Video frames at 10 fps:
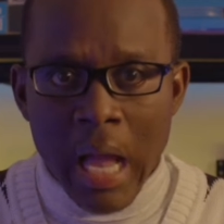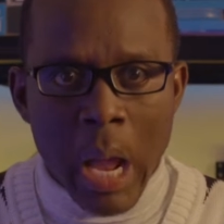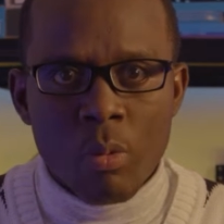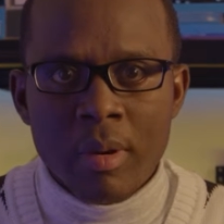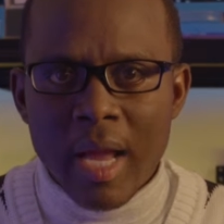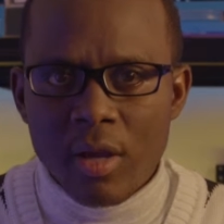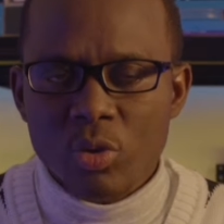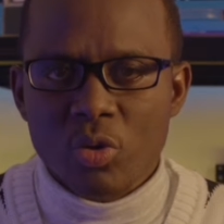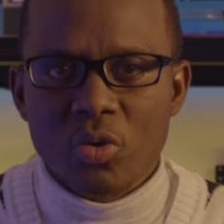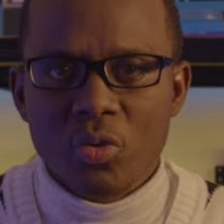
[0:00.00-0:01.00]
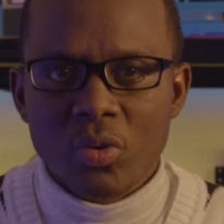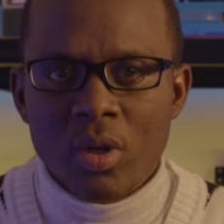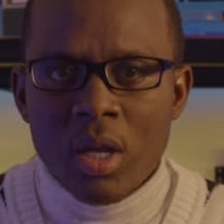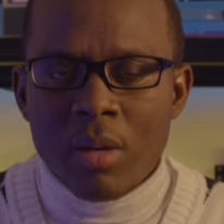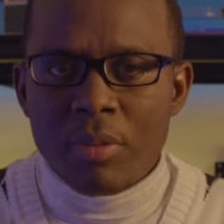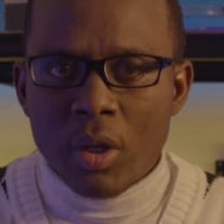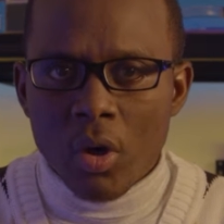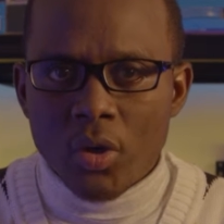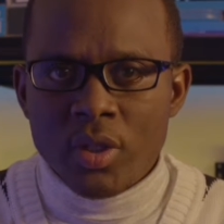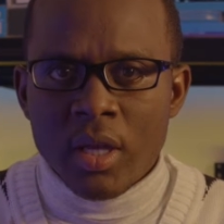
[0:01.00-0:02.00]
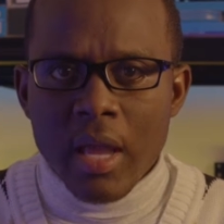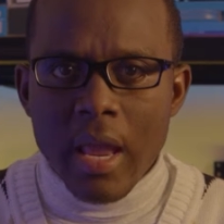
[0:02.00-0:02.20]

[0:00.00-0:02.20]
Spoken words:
I will lie to you because